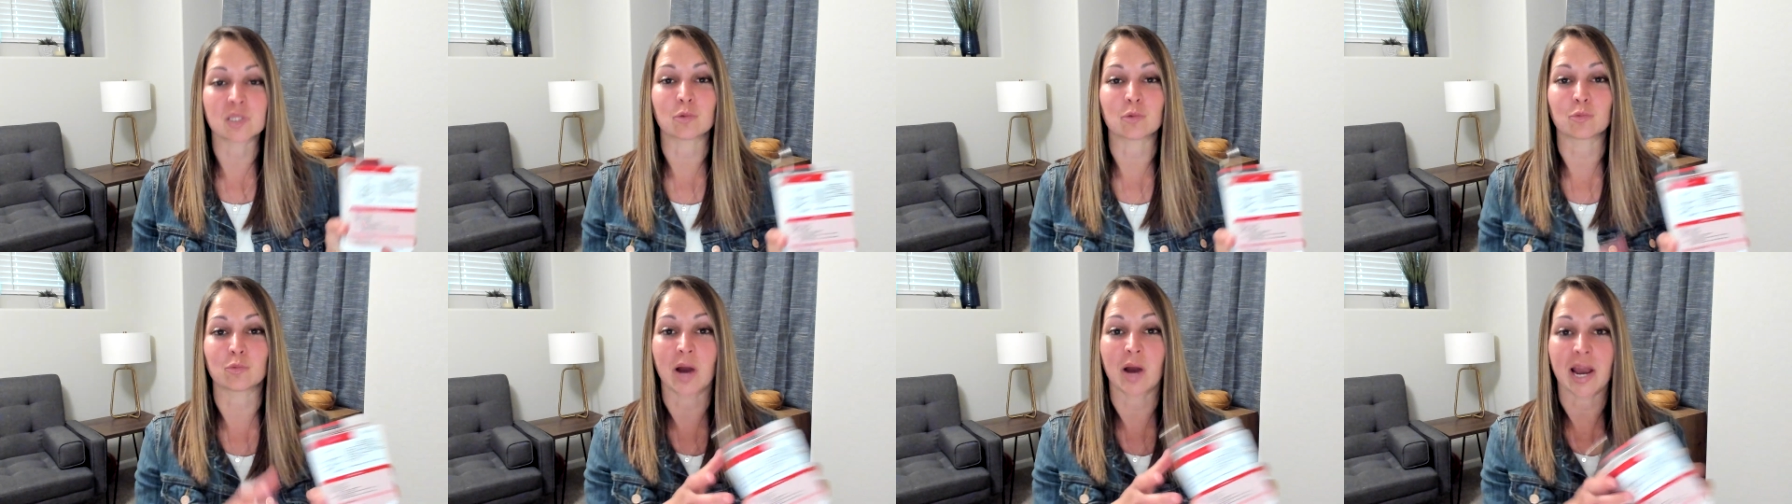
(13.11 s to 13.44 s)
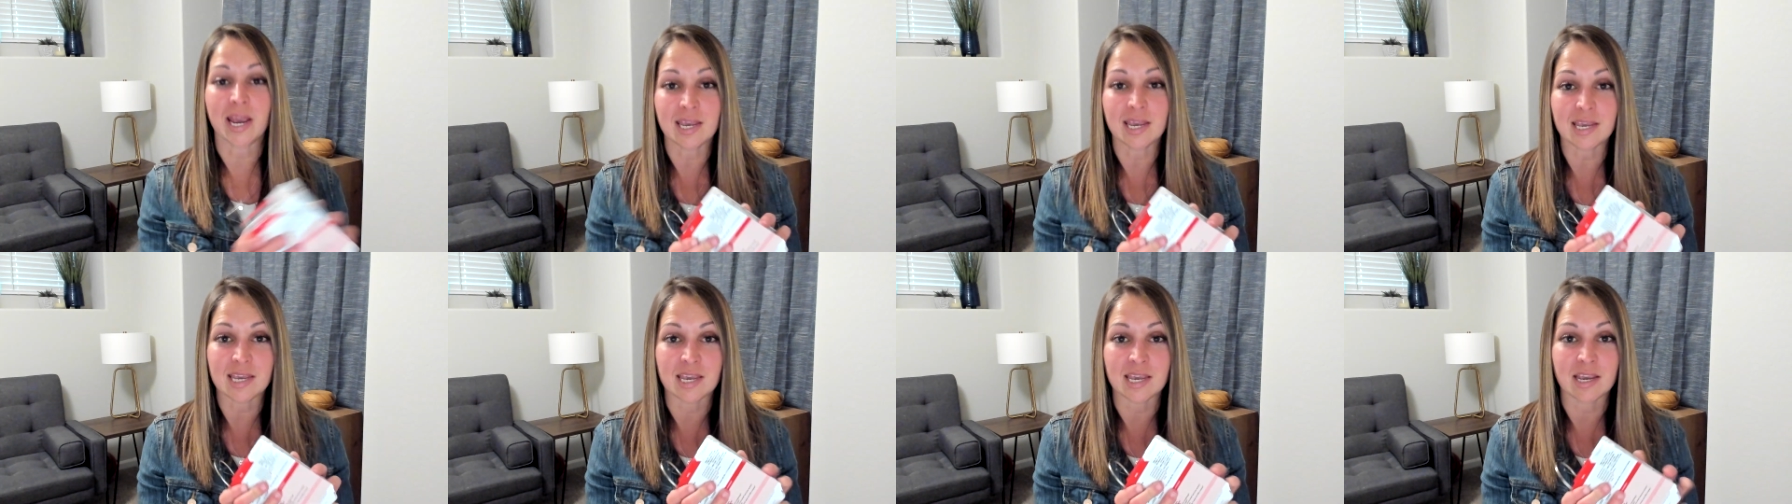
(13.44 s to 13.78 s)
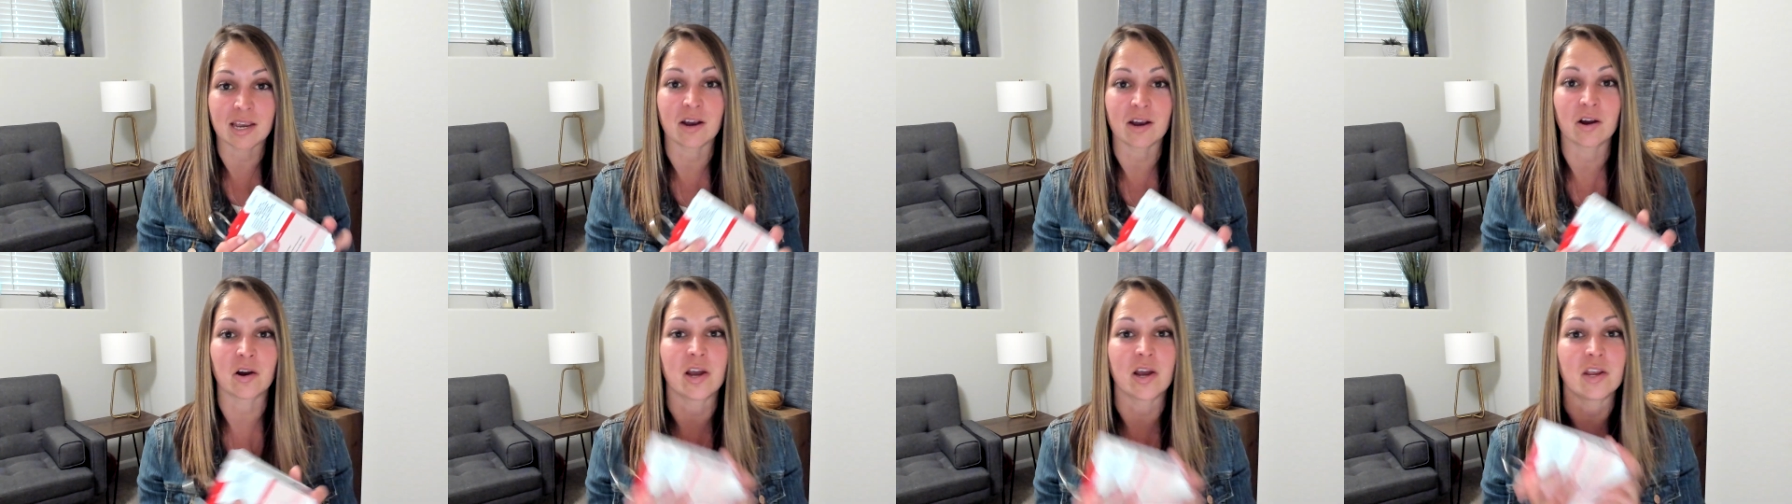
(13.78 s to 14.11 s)
right
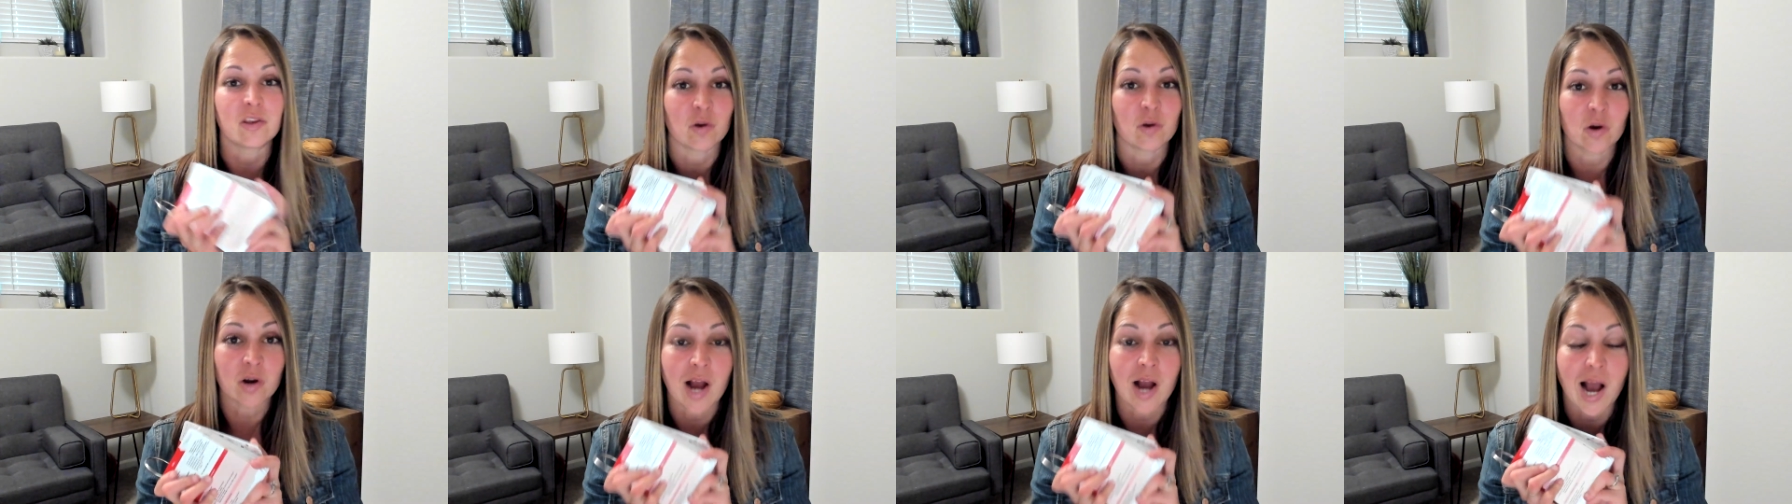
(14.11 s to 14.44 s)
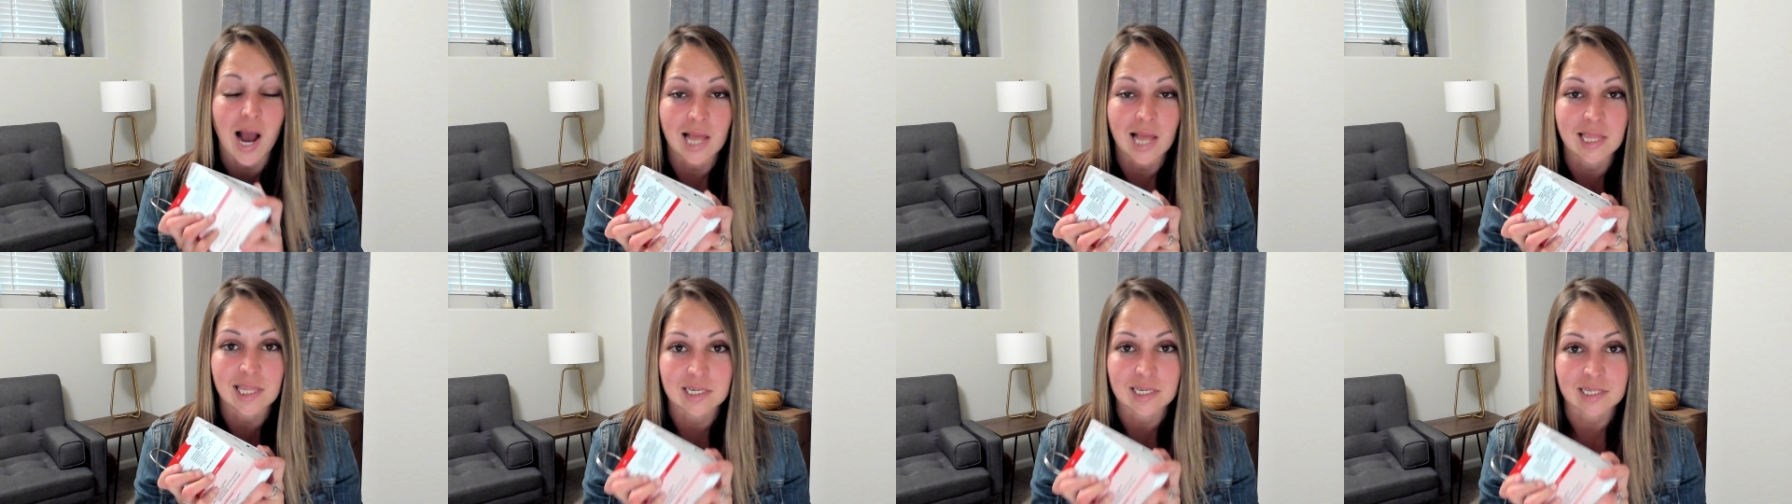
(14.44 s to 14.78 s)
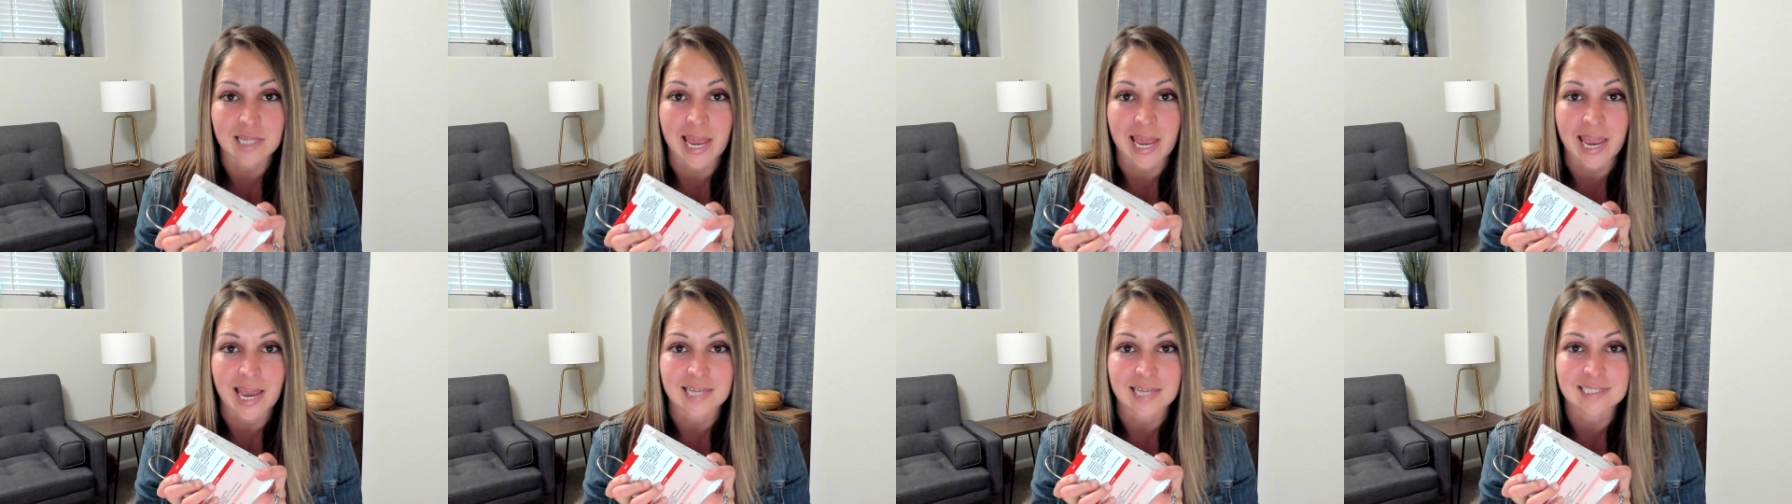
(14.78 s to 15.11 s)
here in your hot little
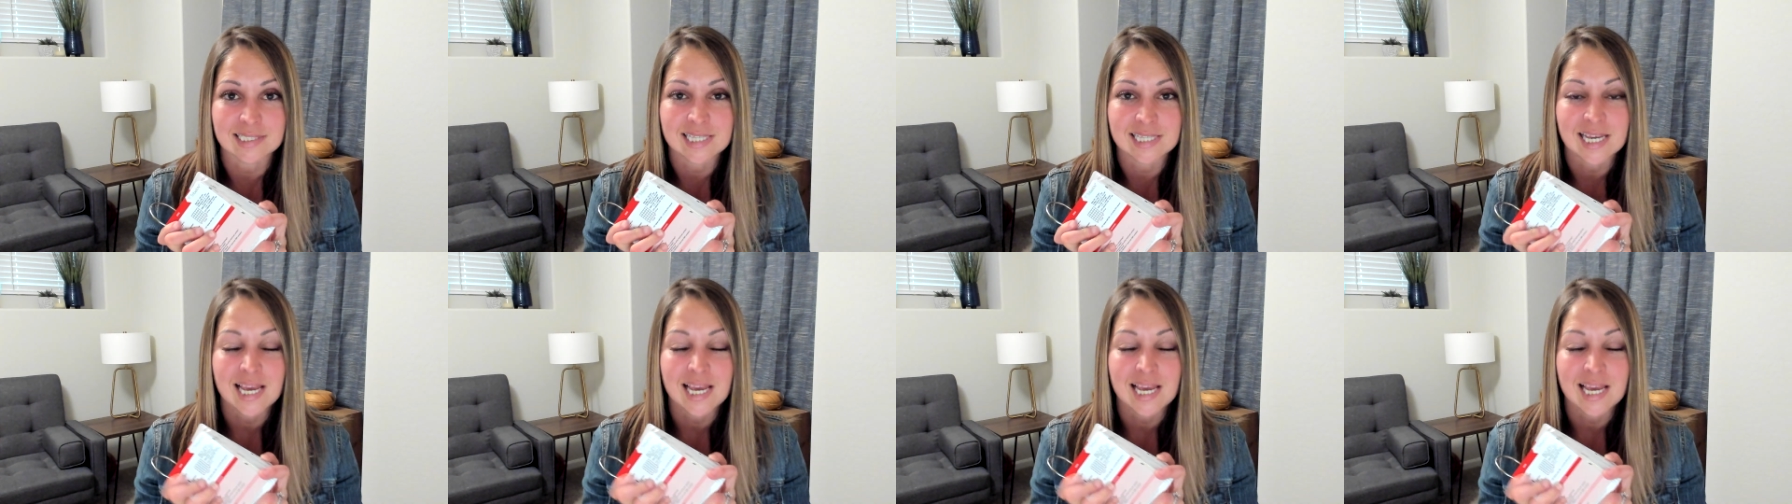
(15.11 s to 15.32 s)
hand.